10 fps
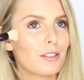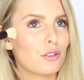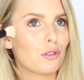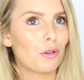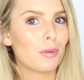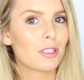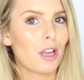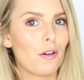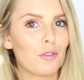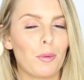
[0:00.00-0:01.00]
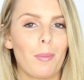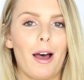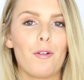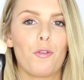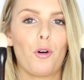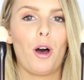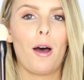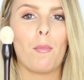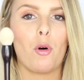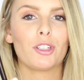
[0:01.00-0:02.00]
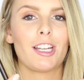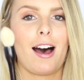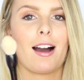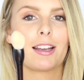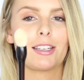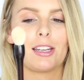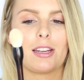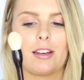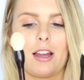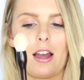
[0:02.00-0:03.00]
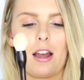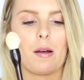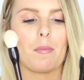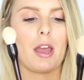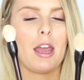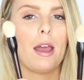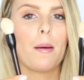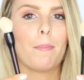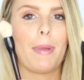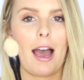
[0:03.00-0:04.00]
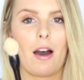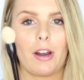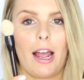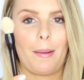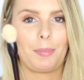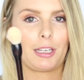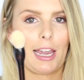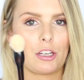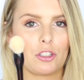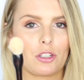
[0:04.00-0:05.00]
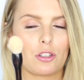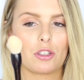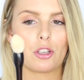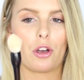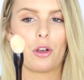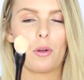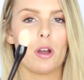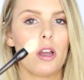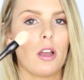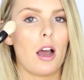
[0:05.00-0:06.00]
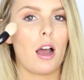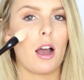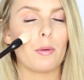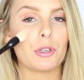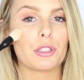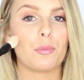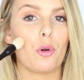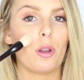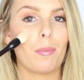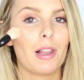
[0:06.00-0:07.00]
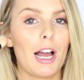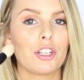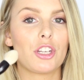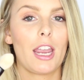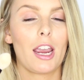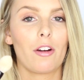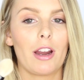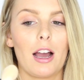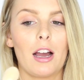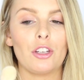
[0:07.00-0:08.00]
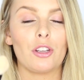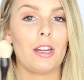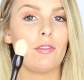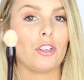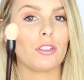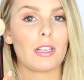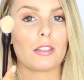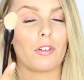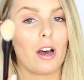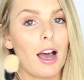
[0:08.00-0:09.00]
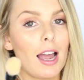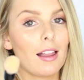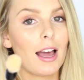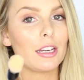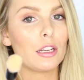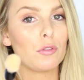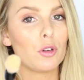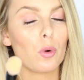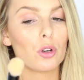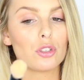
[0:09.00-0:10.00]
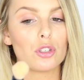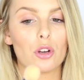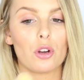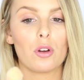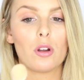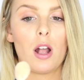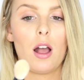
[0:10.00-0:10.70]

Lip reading: Super soft, but for a more targeted powder application. So a smaller blush area. You could even use these for highlighting if you want to.